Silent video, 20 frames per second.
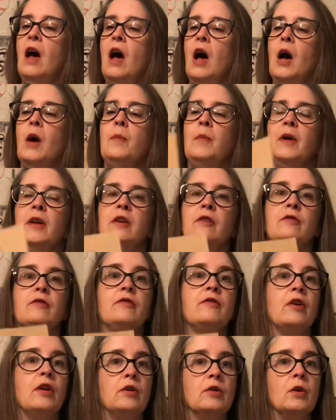a bit of
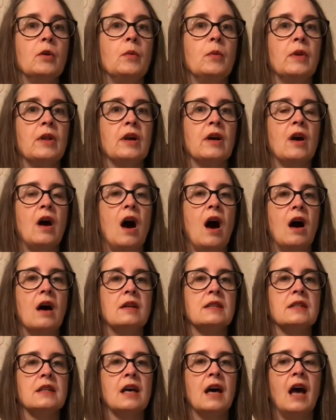fun with a
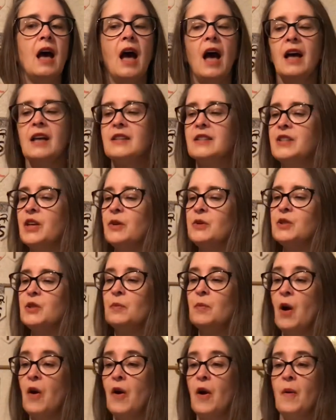card. So
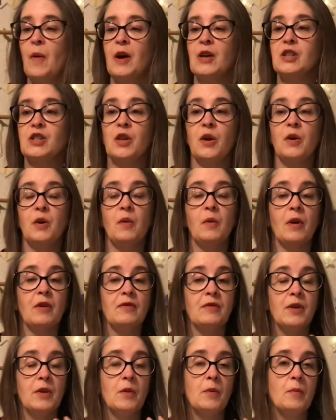tomorrow I'll show you a
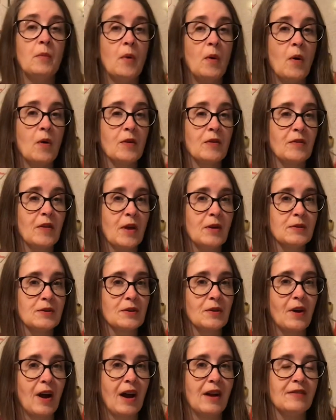few more of those
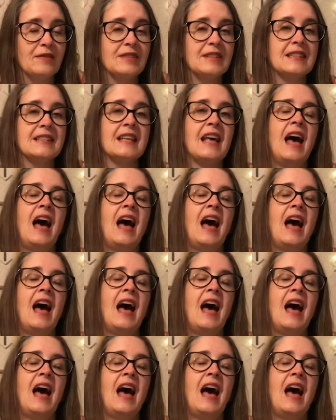crafts,